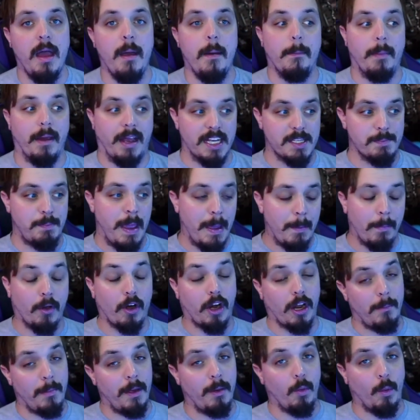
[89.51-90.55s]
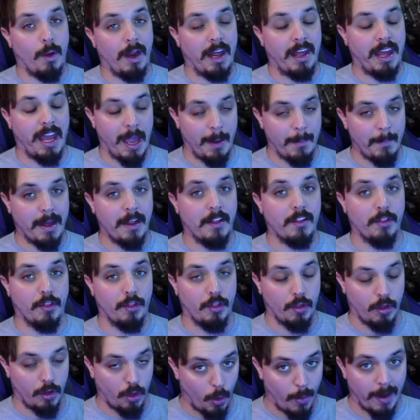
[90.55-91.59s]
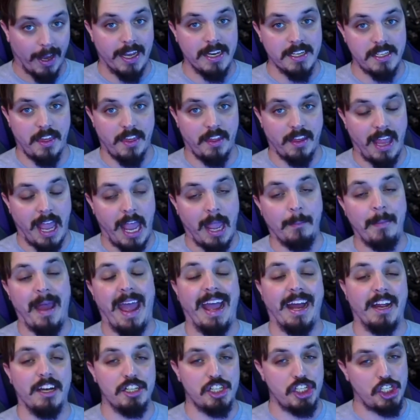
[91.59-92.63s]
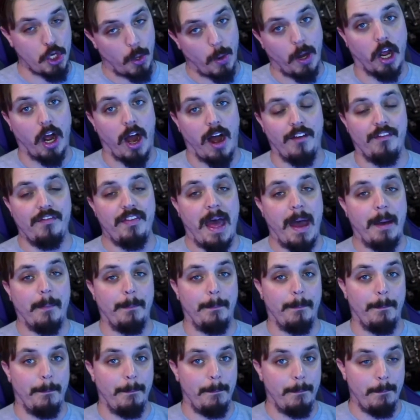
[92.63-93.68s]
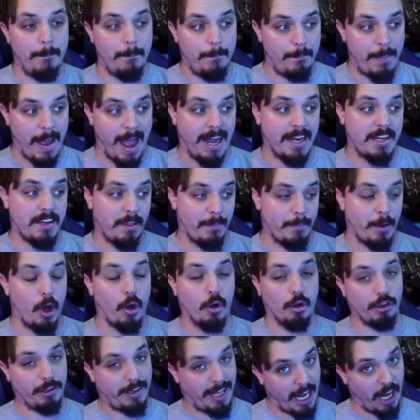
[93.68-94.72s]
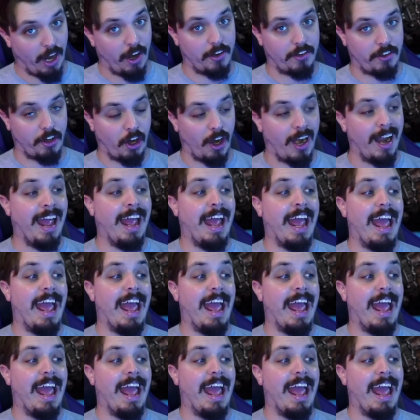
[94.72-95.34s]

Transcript: because people are going to be winning him and going into the game and showing off that bad to the bone character.